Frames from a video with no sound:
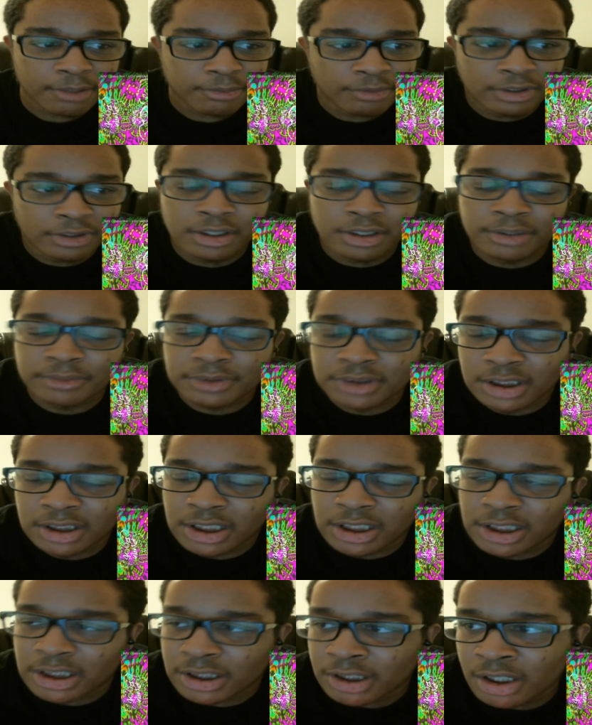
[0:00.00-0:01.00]
know what i'm
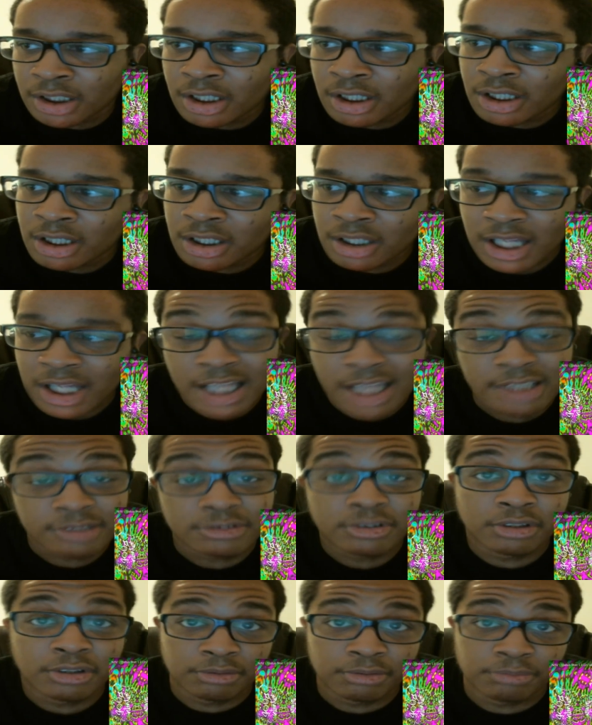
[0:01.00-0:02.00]
saying as you
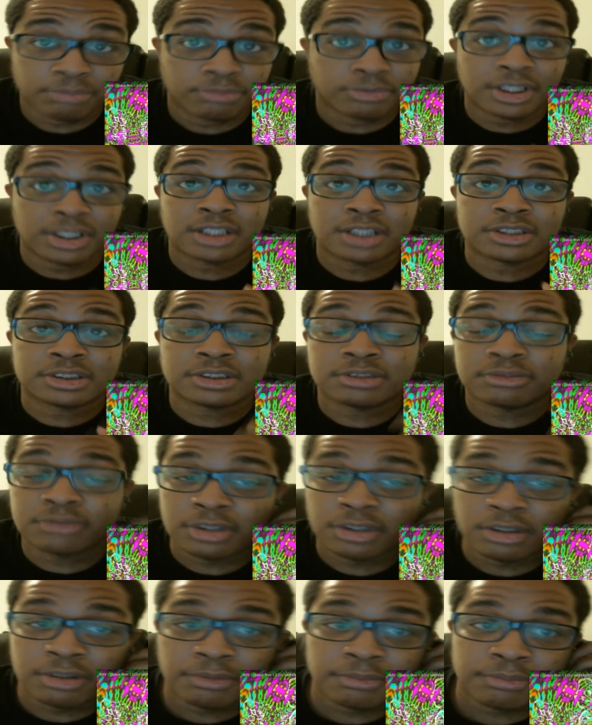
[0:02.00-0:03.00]
know when they you
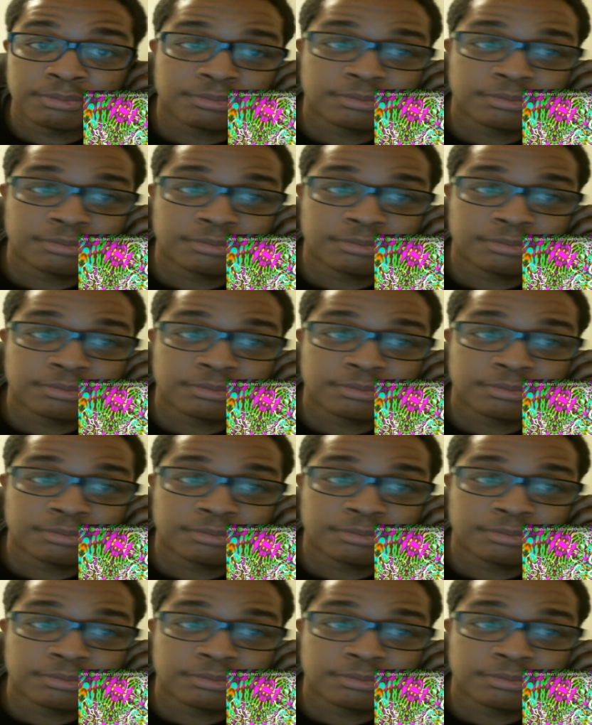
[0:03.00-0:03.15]
know